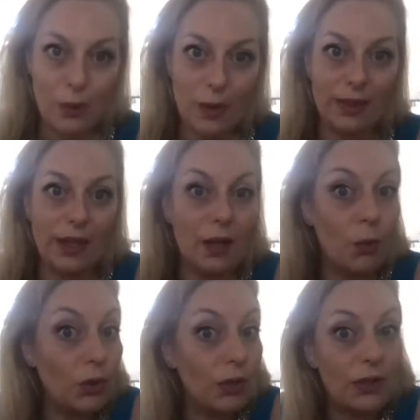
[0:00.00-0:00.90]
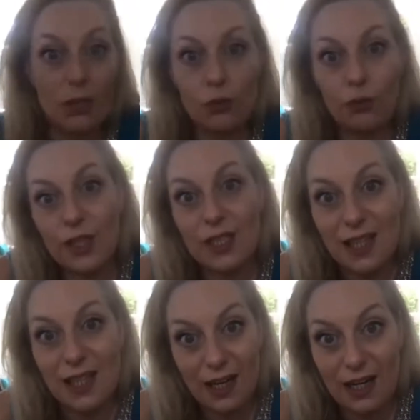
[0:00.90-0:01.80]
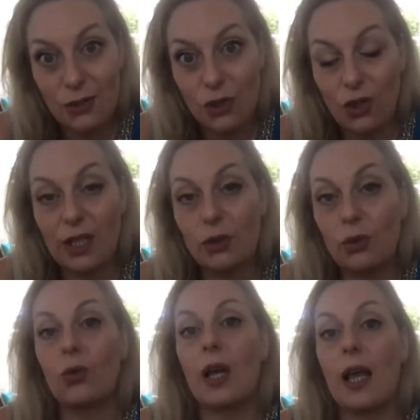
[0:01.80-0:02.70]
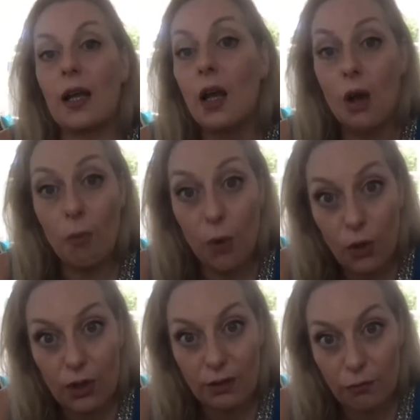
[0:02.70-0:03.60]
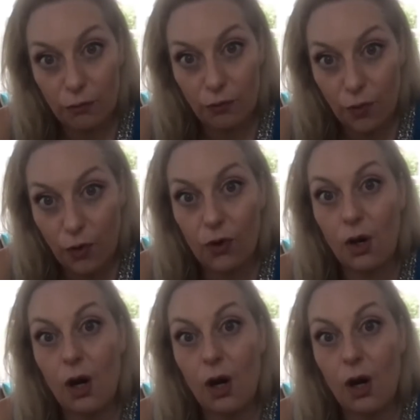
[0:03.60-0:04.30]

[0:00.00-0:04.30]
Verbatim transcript: and they wanted just to finish earlier so they took like more than four